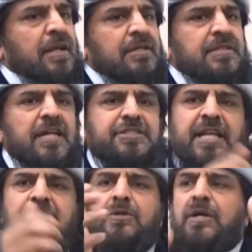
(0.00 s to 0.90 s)

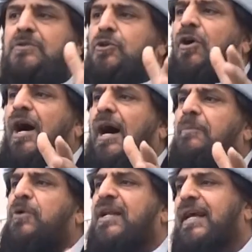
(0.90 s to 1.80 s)
Nothing, no
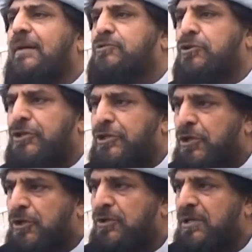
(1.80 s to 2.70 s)
harm will come to
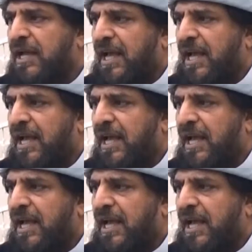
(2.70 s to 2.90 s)
you